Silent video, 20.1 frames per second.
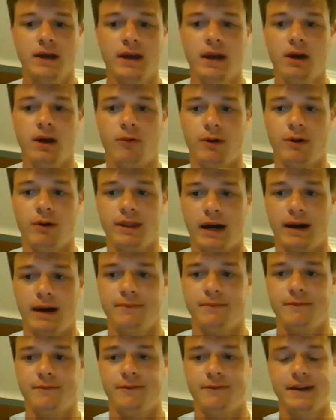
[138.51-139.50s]
When I'm
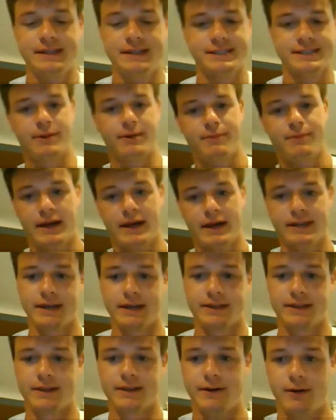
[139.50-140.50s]
face up, I'm
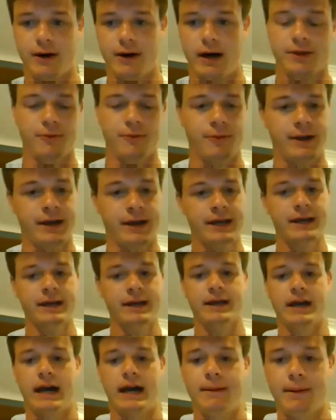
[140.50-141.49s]
on the wing,
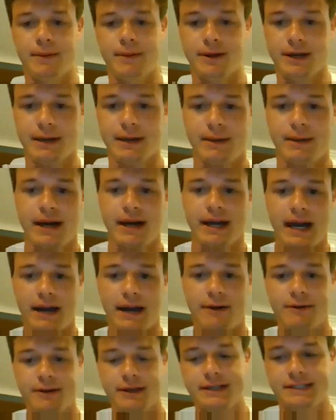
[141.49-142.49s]
I'm able to get by a guy
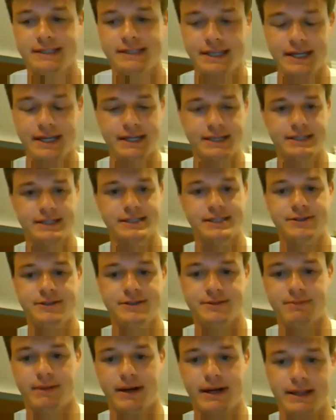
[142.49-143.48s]
really easily and just
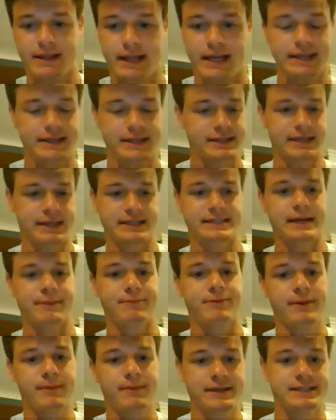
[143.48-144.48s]
use my length to
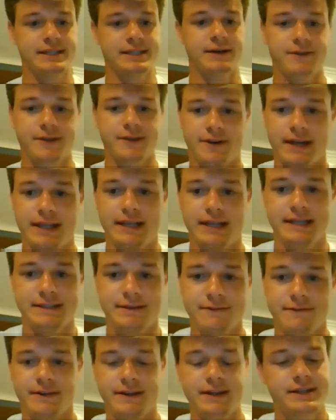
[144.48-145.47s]
separate myself to create an easy
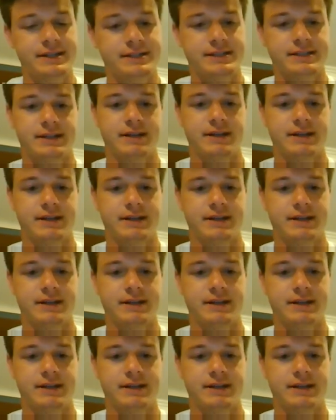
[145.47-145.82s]
finish.